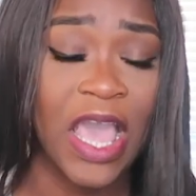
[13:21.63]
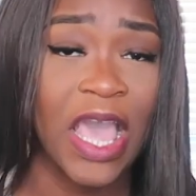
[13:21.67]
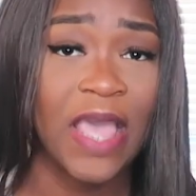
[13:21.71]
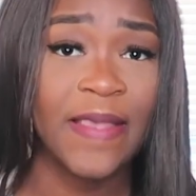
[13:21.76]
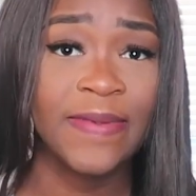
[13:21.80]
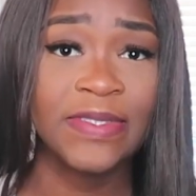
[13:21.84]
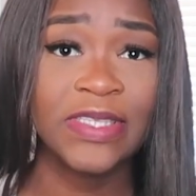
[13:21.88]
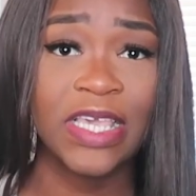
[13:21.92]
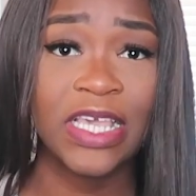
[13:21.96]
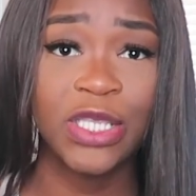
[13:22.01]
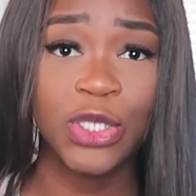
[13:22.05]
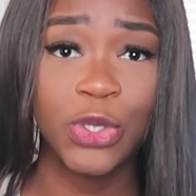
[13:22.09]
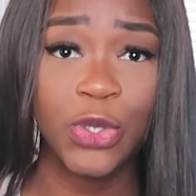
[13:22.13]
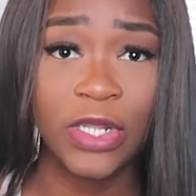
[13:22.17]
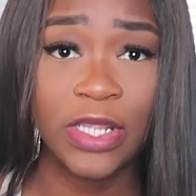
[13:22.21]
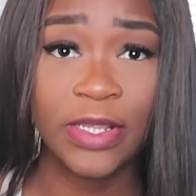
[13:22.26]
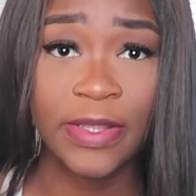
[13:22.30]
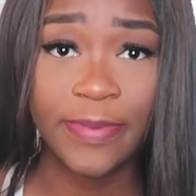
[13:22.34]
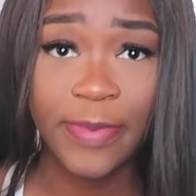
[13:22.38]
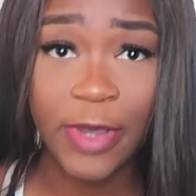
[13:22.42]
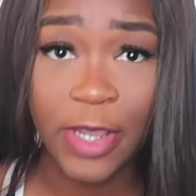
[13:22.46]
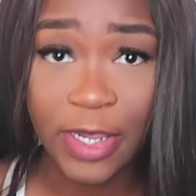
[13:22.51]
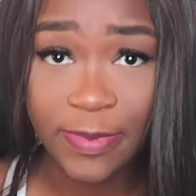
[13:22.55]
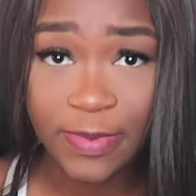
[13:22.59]
I'm
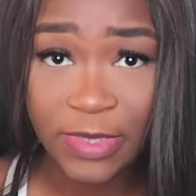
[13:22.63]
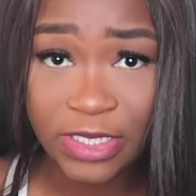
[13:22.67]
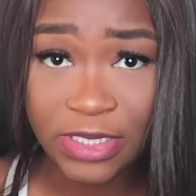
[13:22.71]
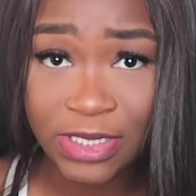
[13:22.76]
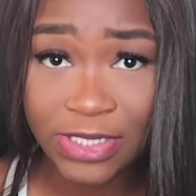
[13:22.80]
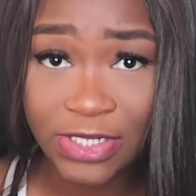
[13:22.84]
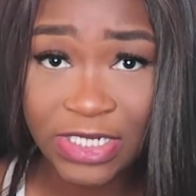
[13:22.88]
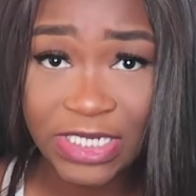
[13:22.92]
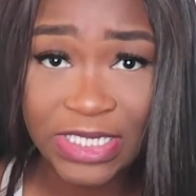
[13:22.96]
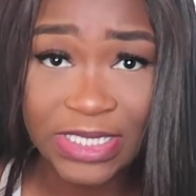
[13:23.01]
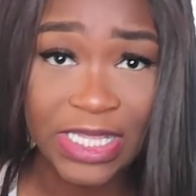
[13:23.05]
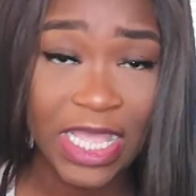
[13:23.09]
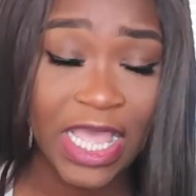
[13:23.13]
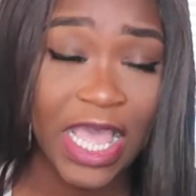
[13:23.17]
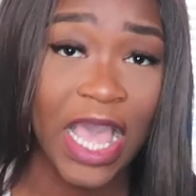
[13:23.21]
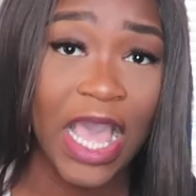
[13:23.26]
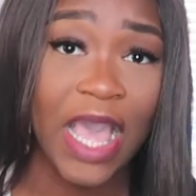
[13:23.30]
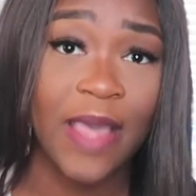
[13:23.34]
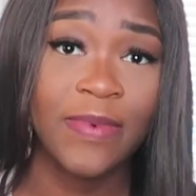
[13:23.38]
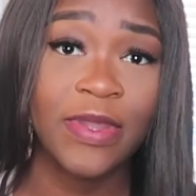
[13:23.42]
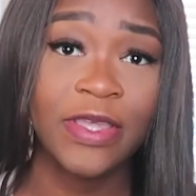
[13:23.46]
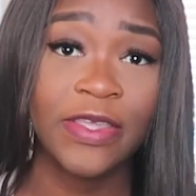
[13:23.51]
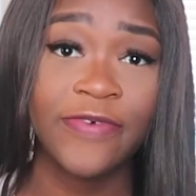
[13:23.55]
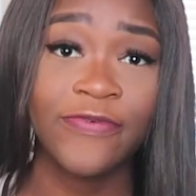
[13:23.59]
scheduling apartment tours.
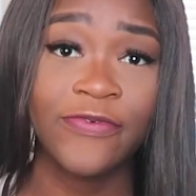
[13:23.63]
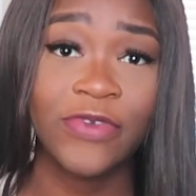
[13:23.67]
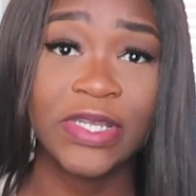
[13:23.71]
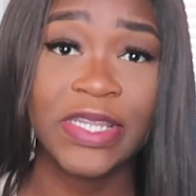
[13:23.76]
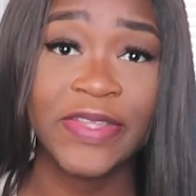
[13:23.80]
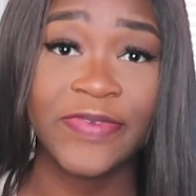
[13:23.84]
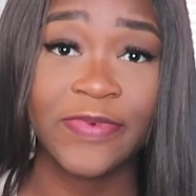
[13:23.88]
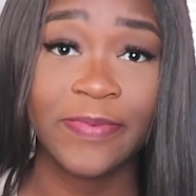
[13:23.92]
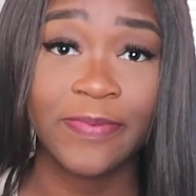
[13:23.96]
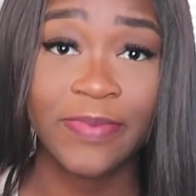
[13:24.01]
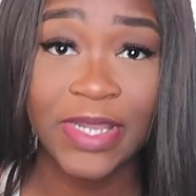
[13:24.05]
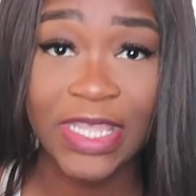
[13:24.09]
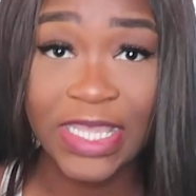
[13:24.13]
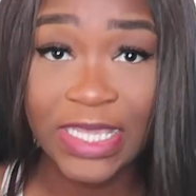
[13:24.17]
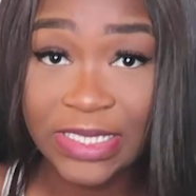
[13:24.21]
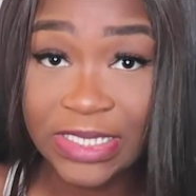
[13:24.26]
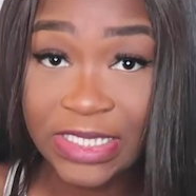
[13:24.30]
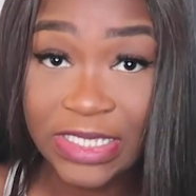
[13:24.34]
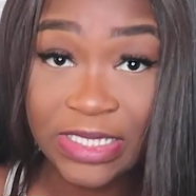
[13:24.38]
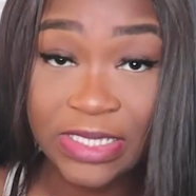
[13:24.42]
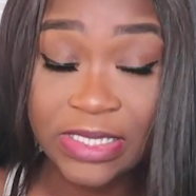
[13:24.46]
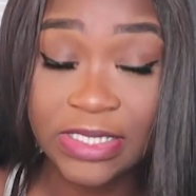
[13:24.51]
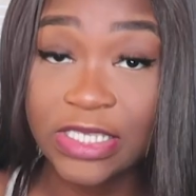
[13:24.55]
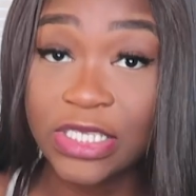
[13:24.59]
I'm looking for different
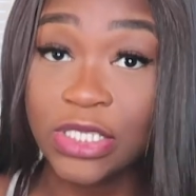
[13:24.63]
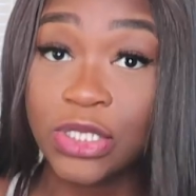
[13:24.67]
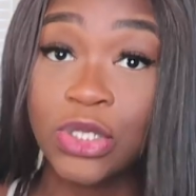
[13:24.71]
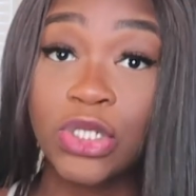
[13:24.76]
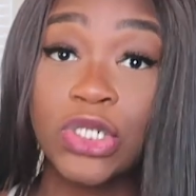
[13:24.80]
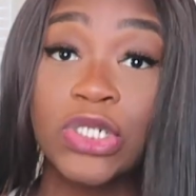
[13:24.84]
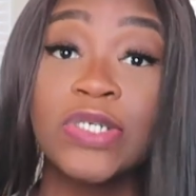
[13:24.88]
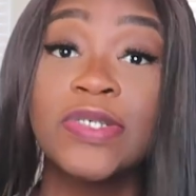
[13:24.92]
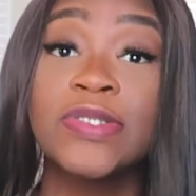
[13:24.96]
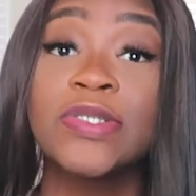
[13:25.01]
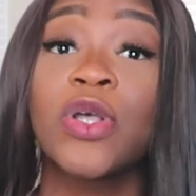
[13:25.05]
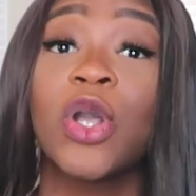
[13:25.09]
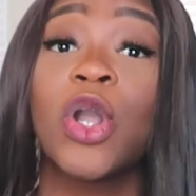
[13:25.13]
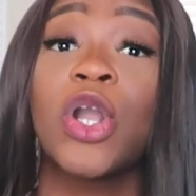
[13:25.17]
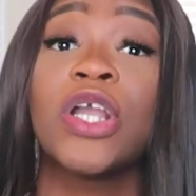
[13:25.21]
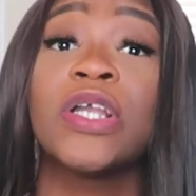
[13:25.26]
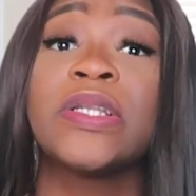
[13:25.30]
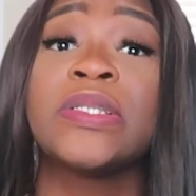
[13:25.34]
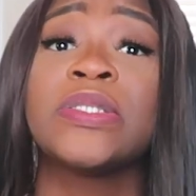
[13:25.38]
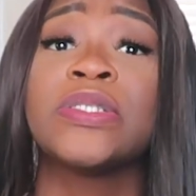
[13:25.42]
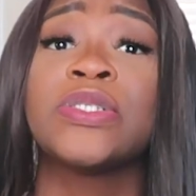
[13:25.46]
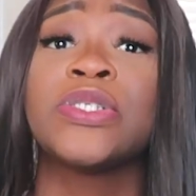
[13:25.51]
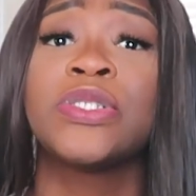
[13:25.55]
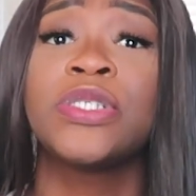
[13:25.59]
places. These girls
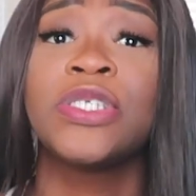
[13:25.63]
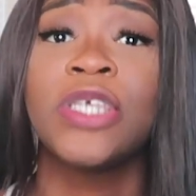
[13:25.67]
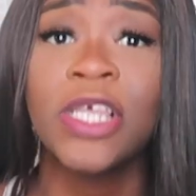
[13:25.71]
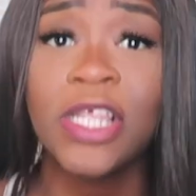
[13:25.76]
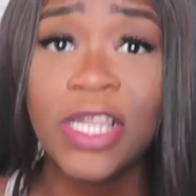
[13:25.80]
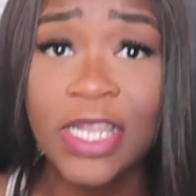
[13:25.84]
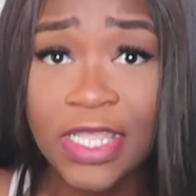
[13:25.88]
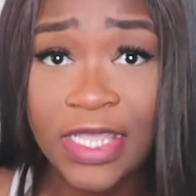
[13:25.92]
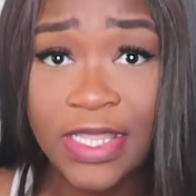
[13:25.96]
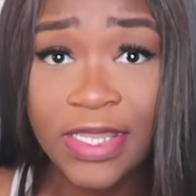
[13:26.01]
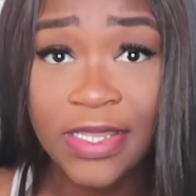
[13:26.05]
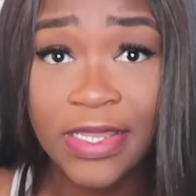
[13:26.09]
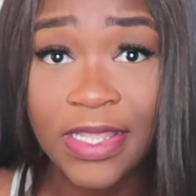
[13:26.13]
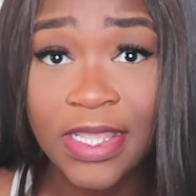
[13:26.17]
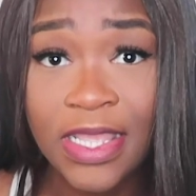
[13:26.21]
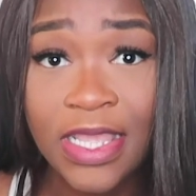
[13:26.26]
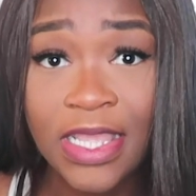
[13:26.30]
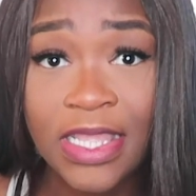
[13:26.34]
are chilling.